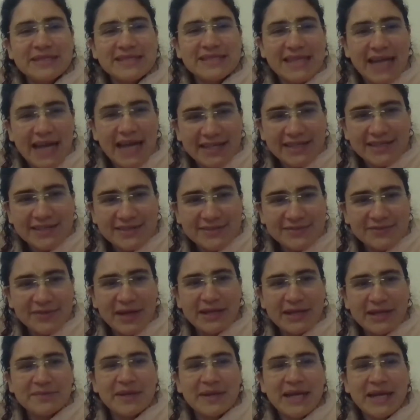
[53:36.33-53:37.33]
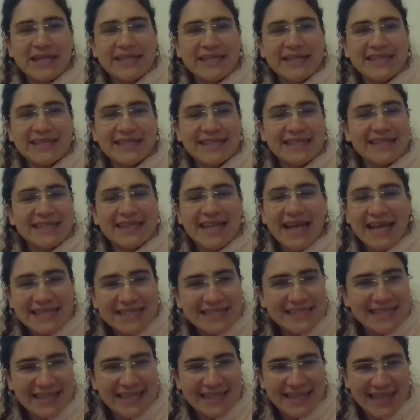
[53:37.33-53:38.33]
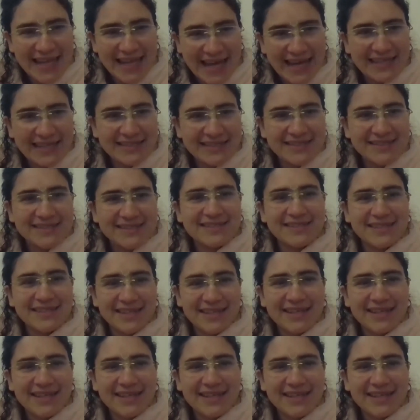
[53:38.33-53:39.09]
satisfied by anything less than that.